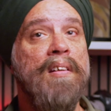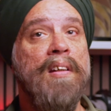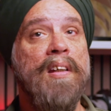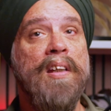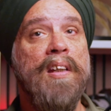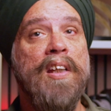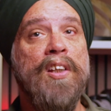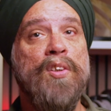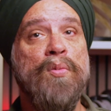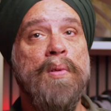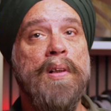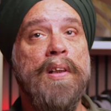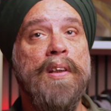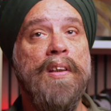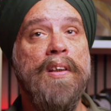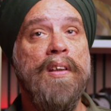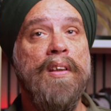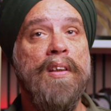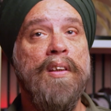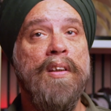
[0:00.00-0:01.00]
And guess
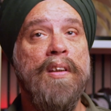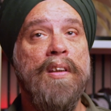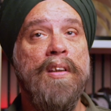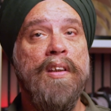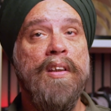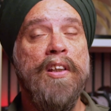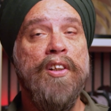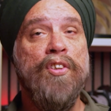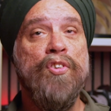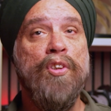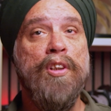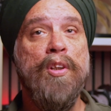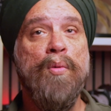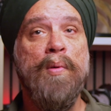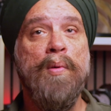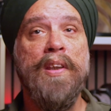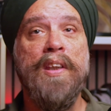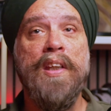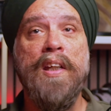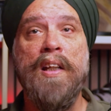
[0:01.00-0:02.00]
what? There's only
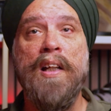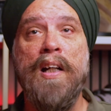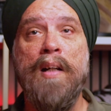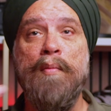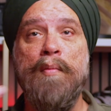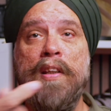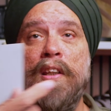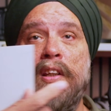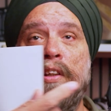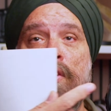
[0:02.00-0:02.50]
one thing common in